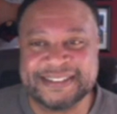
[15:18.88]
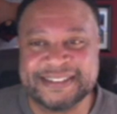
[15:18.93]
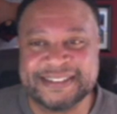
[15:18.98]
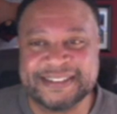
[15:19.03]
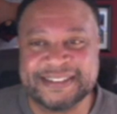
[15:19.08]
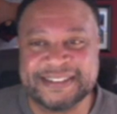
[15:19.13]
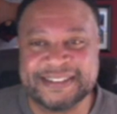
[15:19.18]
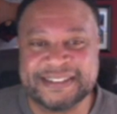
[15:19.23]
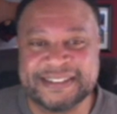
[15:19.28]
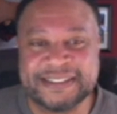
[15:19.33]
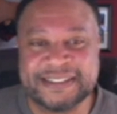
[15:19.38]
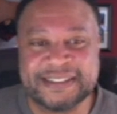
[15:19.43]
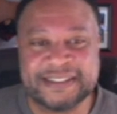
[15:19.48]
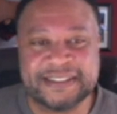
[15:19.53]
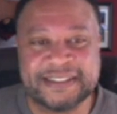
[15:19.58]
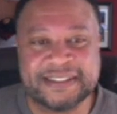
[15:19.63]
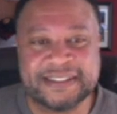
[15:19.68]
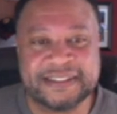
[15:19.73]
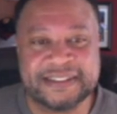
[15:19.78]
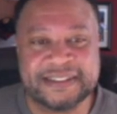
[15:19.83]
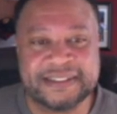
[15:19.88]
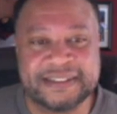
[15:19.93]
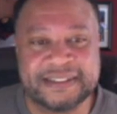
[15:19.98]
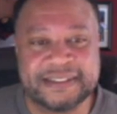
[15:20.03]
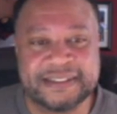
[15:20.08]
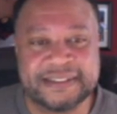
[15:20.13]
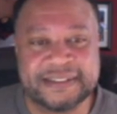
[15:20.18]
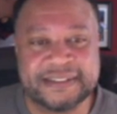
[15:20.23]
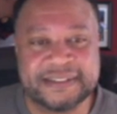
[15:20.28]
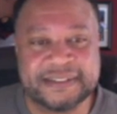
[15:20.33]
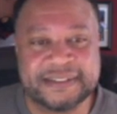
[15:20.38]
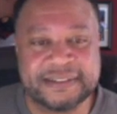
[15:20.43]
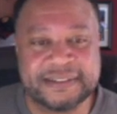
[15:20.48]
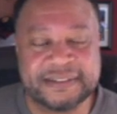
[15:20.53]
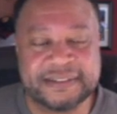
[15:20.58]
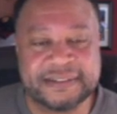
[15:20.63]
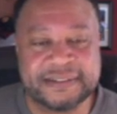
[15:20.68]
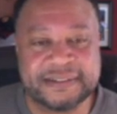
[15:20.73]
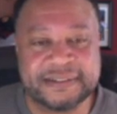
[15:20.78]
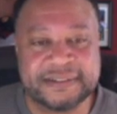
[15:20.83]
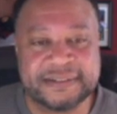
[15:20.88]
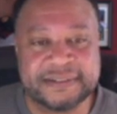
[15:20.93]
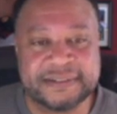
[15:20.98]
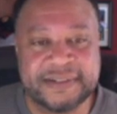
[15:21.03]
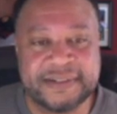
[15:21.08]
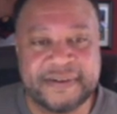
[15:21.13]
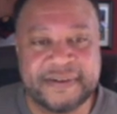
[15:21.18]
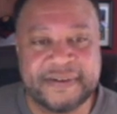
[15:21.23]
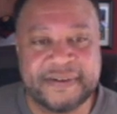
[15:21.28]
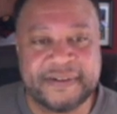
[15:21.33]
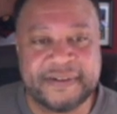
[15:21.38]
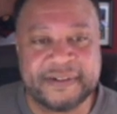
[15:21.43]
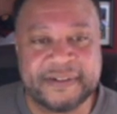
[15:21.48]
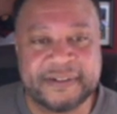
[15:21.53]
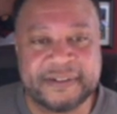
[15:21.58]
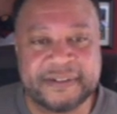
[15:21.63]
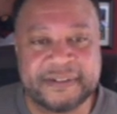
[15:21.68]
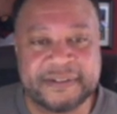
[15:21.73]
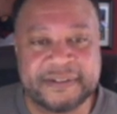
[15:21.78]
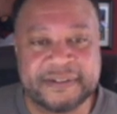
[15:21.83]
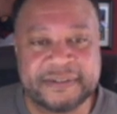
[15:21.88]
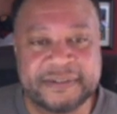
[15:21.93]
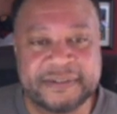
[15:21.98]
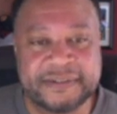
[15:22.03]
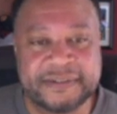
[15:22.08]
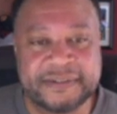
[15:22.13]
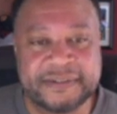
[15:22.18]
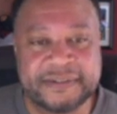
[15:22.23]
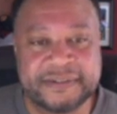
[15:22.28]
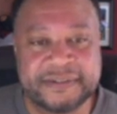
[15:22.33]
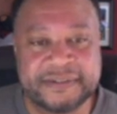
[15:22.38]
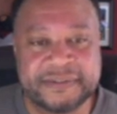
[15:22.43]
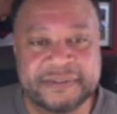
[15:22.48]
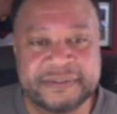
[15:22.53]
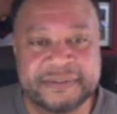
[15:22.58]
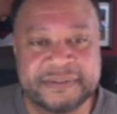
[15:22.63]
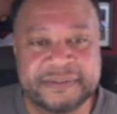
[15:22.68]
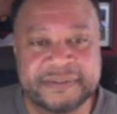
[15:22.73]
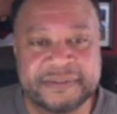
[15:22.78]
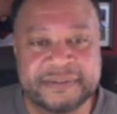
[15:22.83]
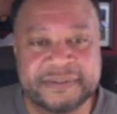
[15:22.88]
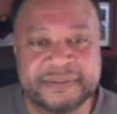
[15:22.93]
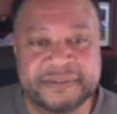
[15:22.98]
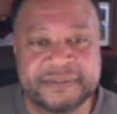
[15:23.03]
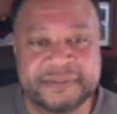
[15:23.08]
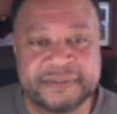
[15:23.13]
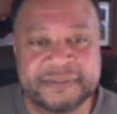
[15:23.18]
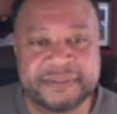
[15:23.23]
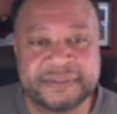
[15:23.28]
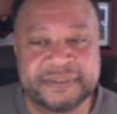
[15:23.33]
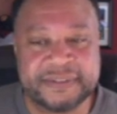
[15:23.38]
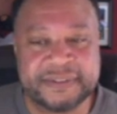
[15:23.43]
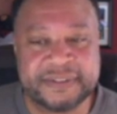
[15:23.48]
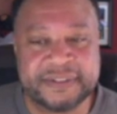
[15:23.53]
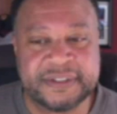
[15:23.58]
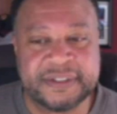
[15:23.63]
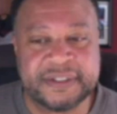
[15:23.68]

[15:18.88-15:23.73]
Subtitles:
(silent)